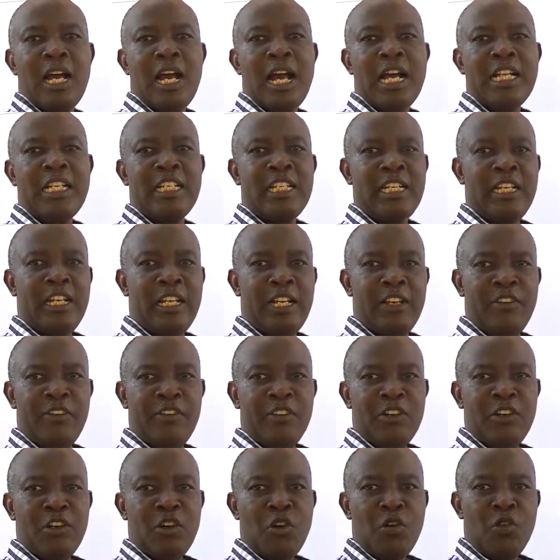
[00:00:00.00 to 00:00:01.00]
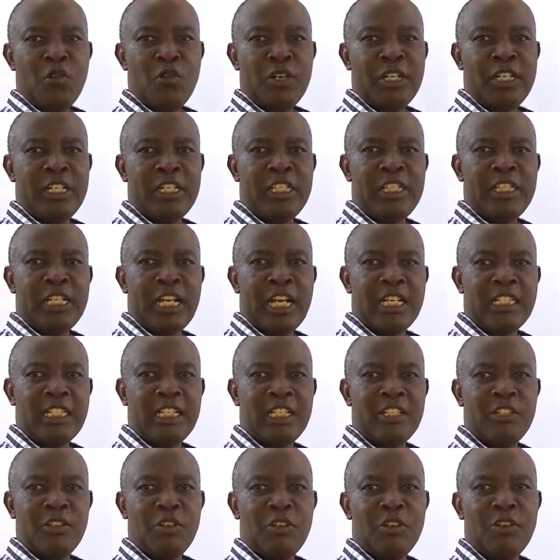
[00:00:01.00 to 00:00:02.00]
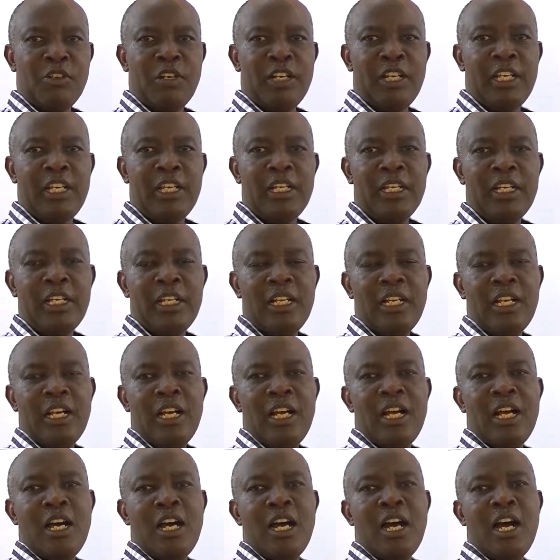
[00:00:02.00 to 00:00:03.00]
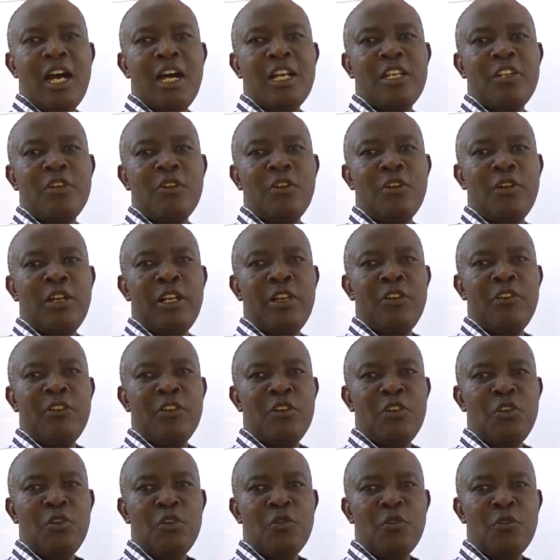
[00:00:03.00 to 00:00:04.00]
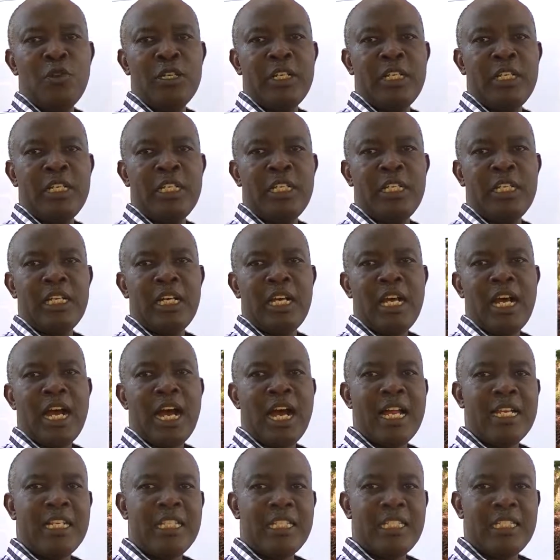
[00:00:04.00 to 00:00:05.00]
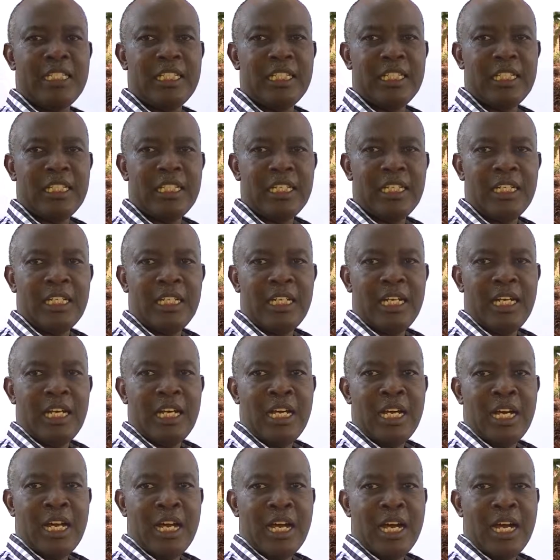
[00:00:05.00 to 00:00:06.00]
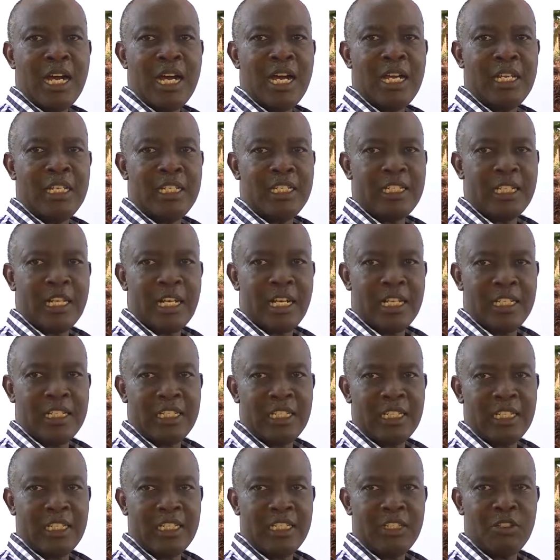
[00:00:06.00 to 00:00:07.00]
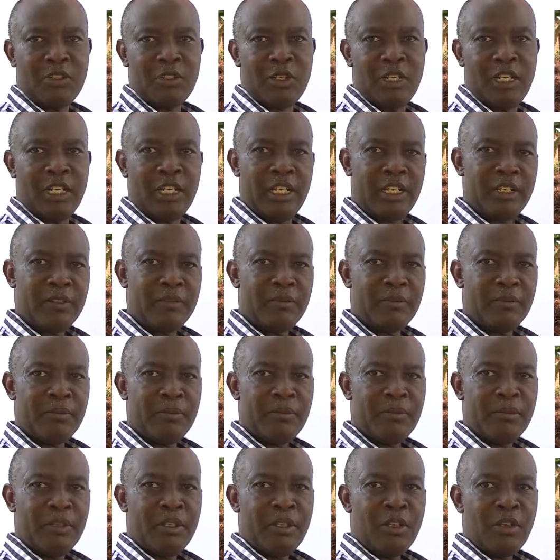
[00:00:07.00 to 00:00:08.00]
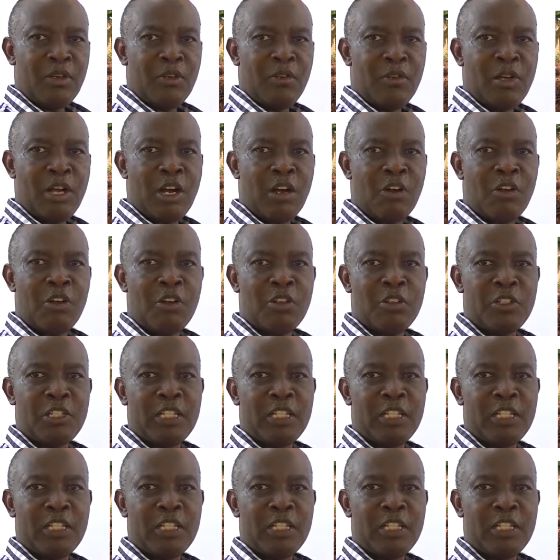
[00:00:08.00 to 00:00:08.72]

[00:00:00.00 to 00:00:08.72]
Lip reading: At A level, we teach sciences only. At O level, we teach arts and sciences. Today, we are going to